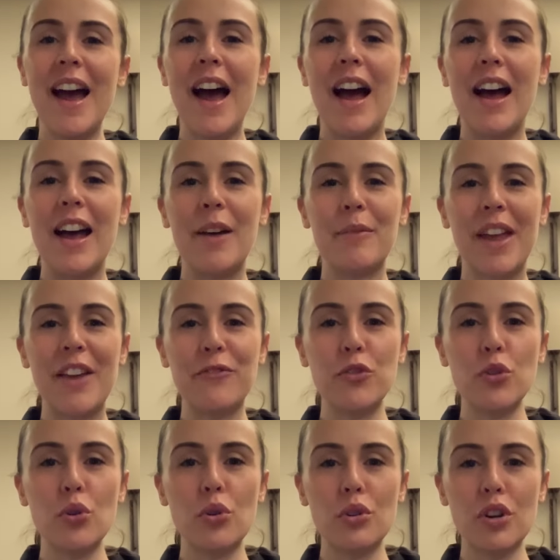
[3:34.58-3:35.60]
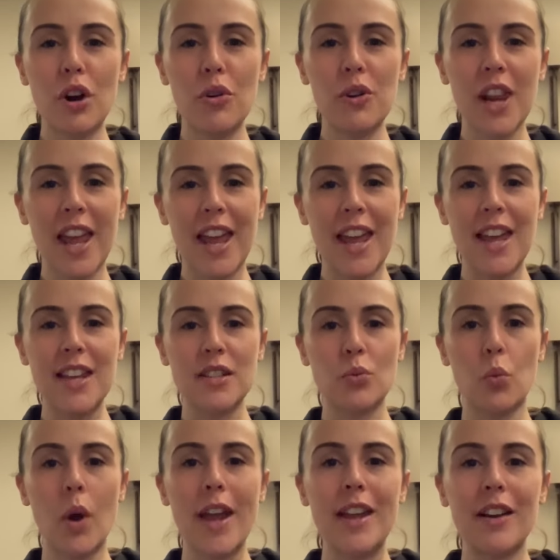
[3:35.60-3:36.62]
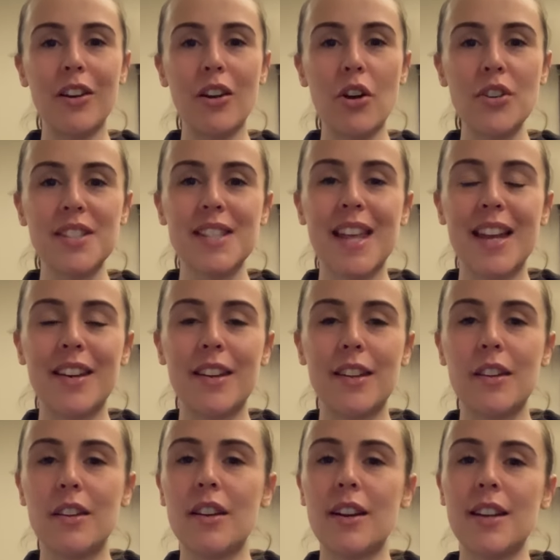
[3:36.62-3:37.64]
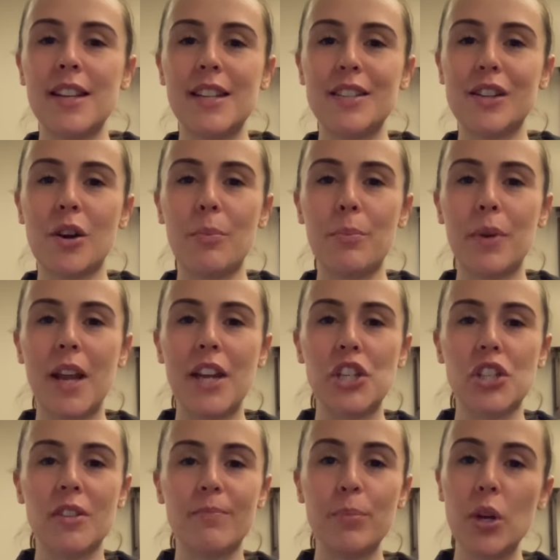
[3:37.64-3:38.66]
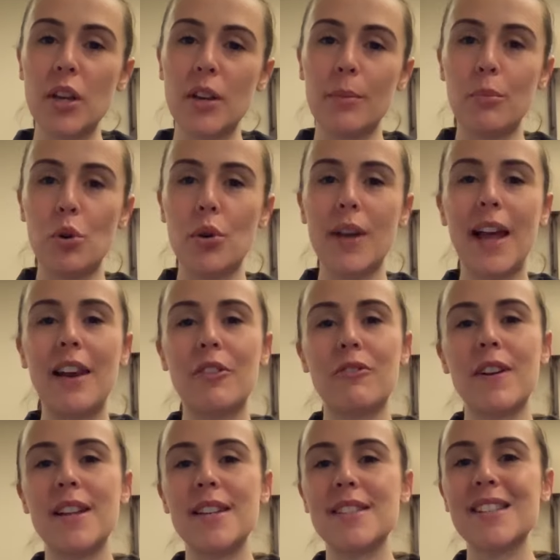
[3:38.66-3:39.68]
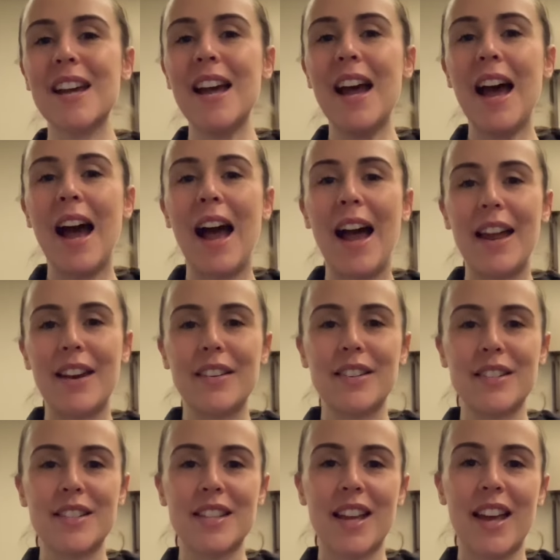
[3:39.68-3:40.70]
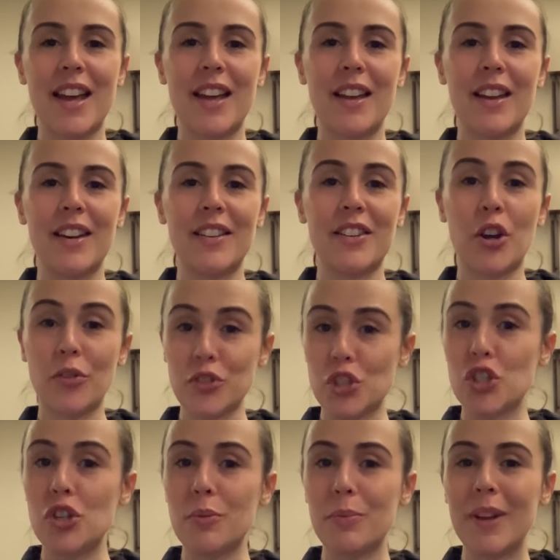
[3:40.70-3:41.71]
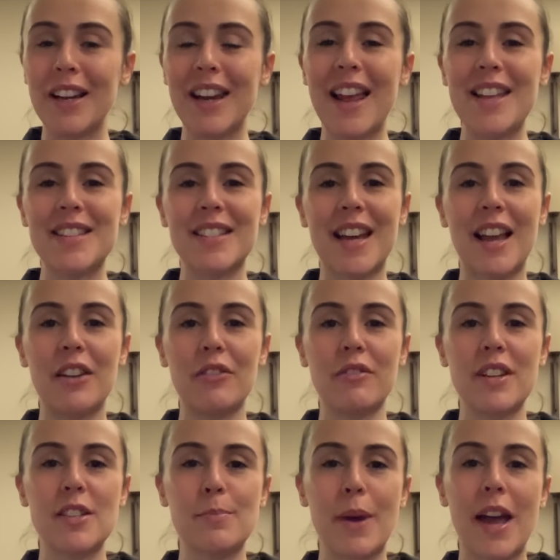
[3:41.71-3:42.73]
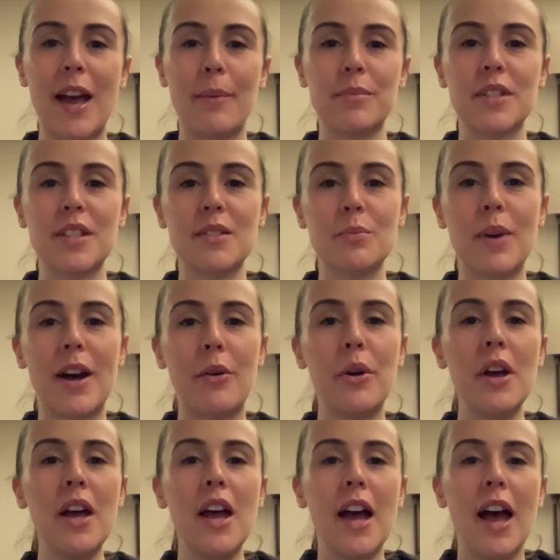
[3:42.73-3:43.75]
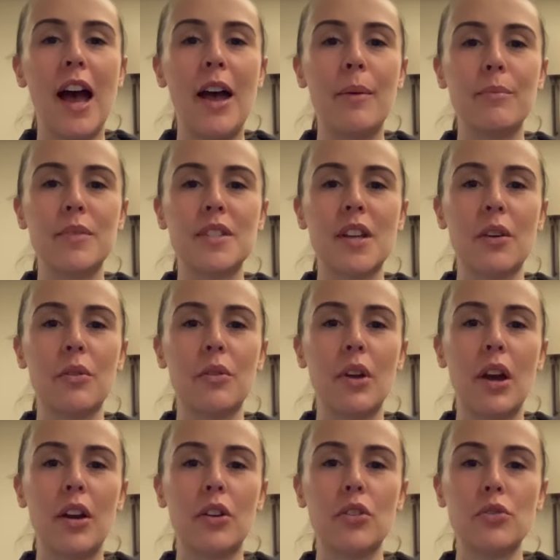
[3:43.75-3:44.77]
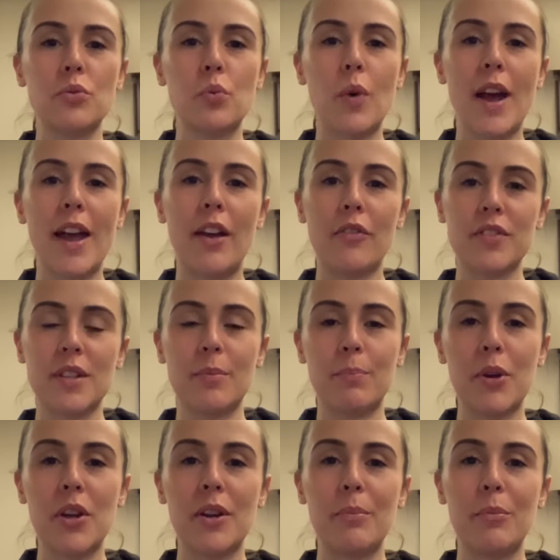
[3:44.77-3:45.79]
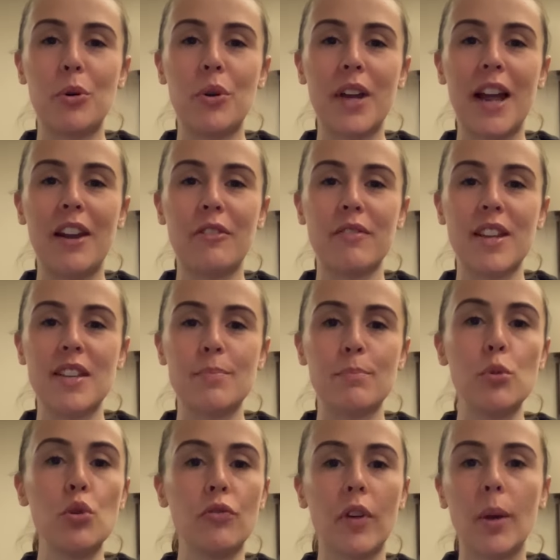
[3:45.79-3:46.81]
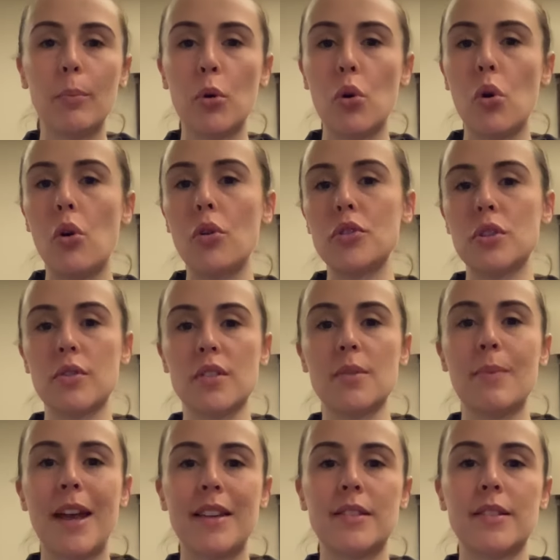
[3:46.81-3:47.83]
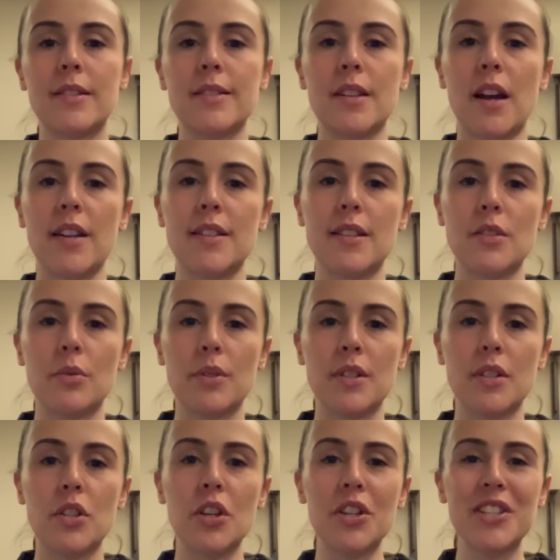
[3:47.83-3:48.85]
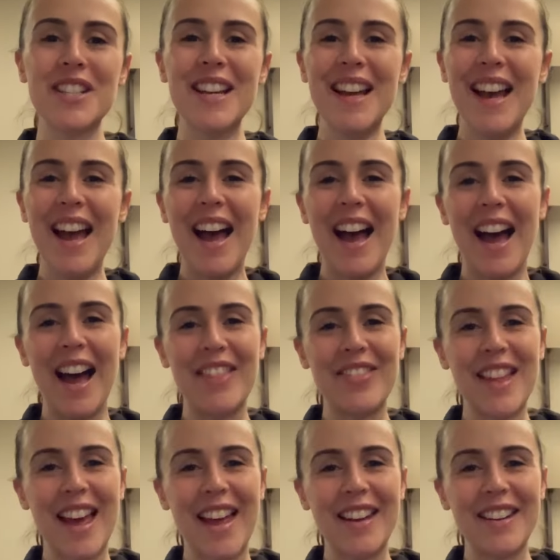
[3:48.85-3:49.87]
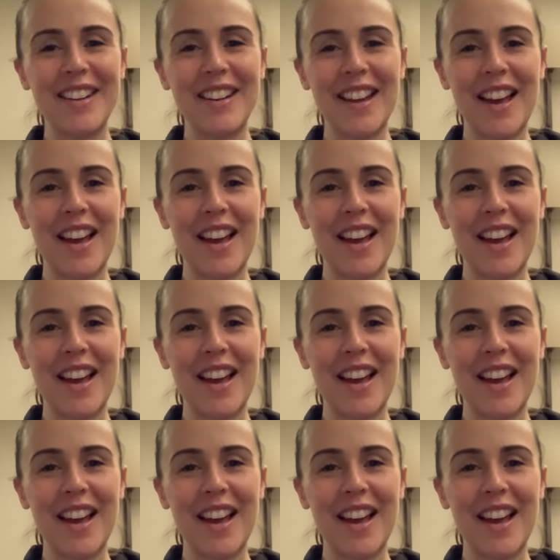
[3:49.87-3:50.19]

If your goal is weight loss, then you're going to need a combination of burning more calories and consuming less calories perhaps as well. So a good way, obviously burning more calories, moving more, doing some exercise is always good, and then